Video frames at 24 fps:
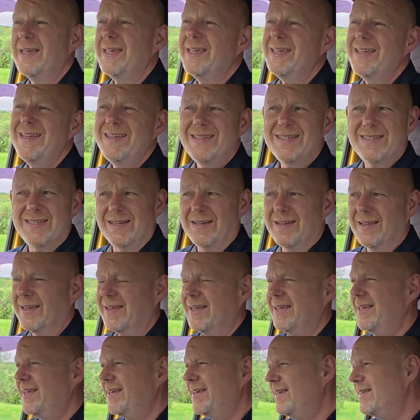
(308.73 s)

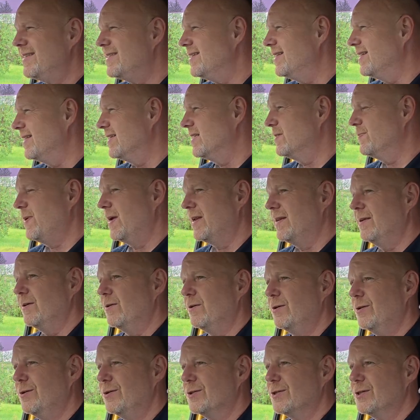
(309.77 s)
easily spend a
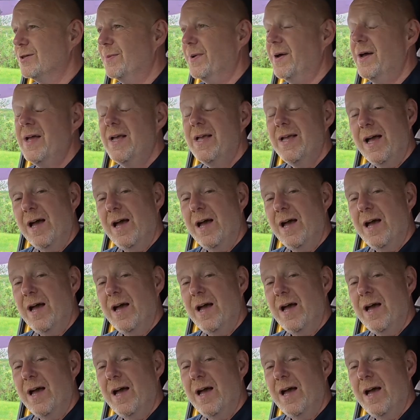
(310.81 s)
whole summer.